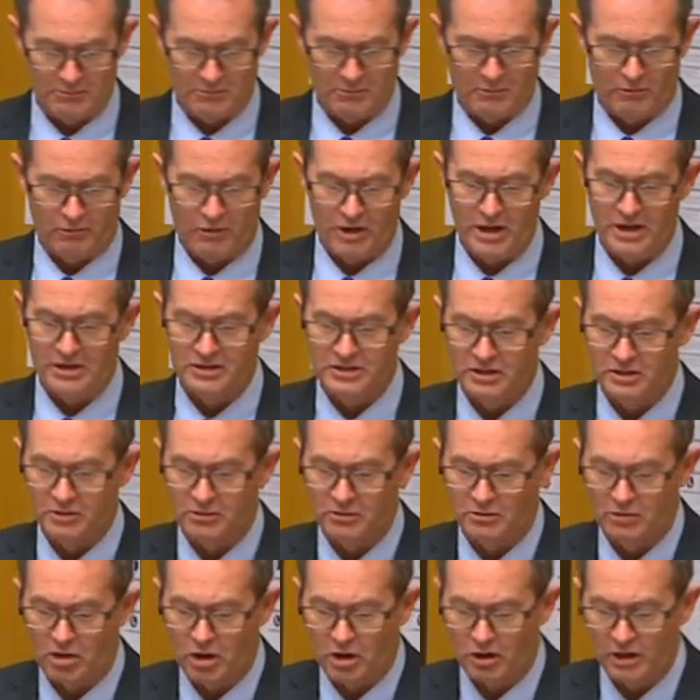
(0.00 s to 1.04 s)
friends
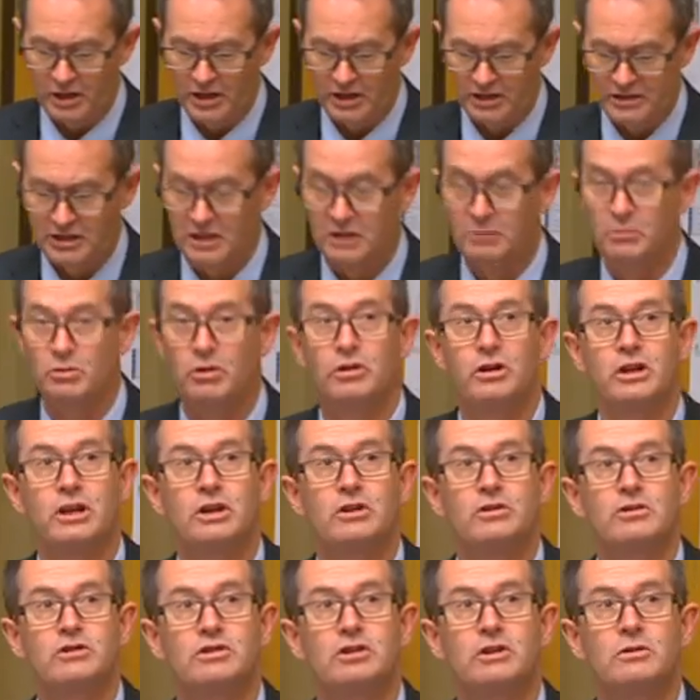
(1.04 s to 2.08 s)
and colleagues in the building
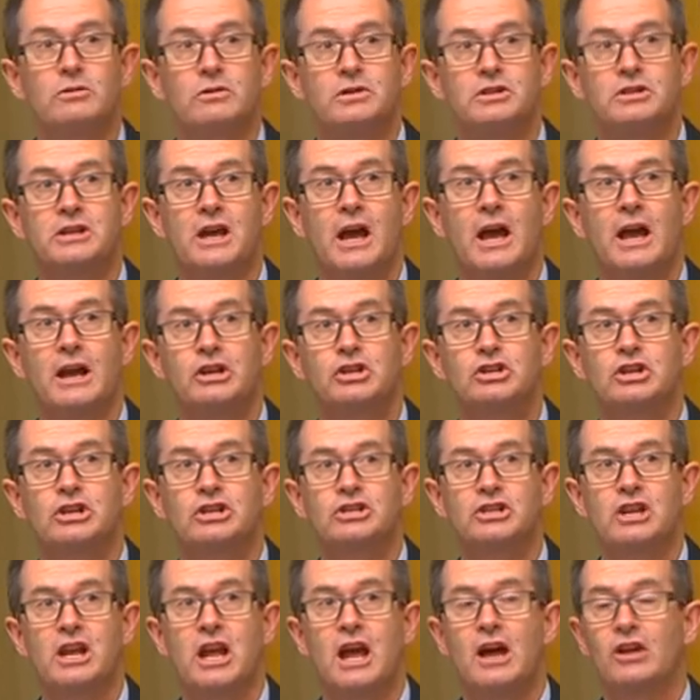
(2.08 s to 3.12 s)
industry were saying
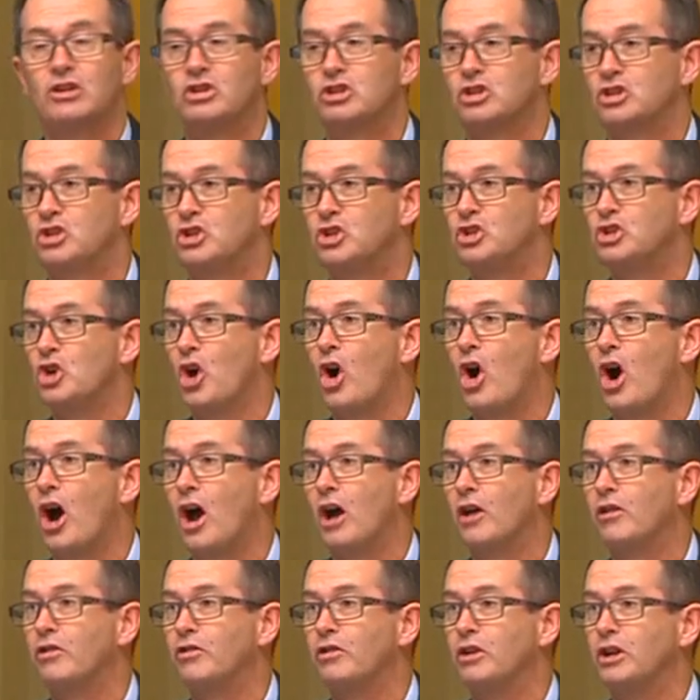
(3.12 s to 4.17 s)
just how
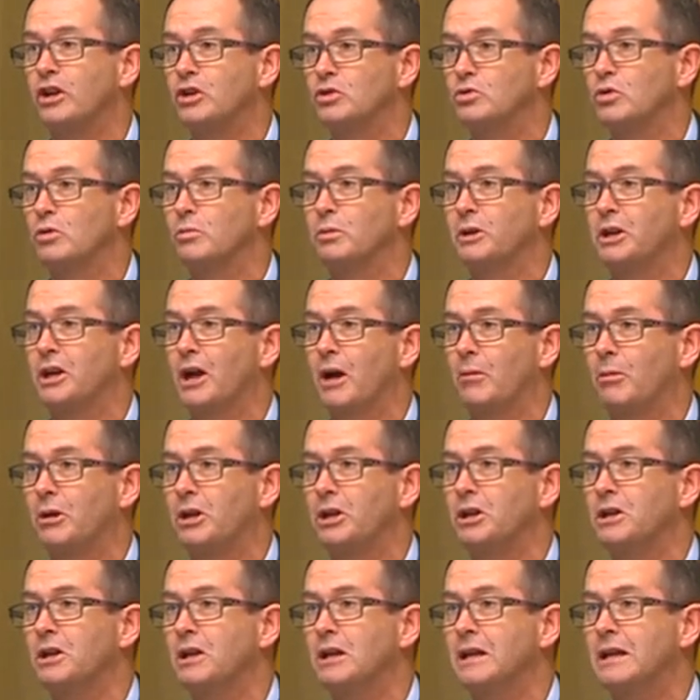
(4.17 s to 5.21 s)
dire things were
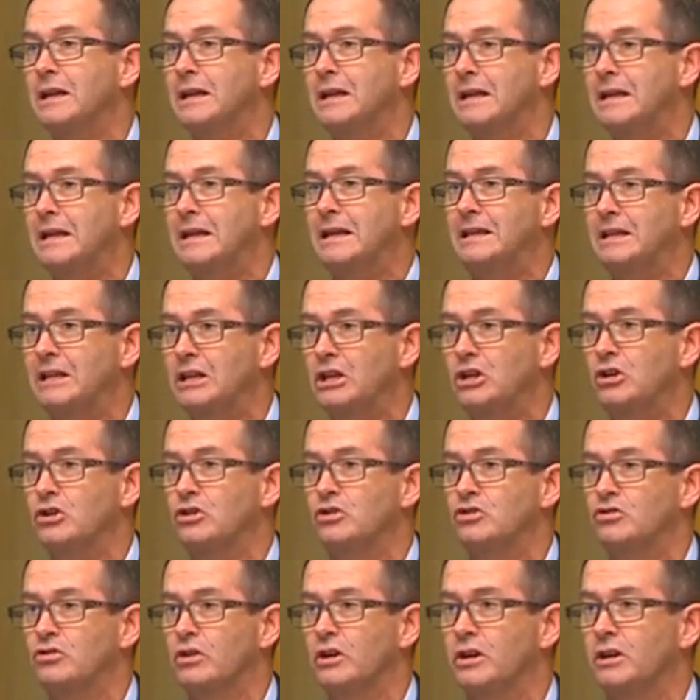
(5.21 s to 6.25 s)
becoming in the
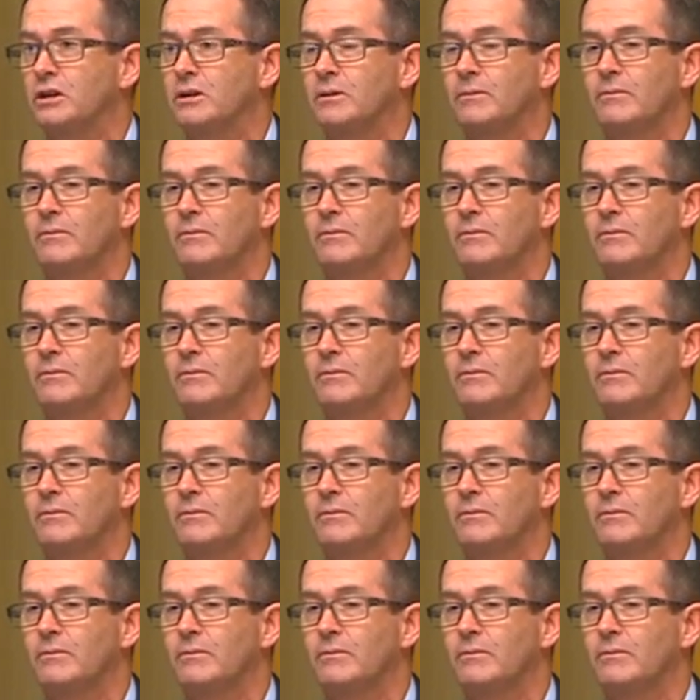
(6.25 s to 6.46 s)
industry.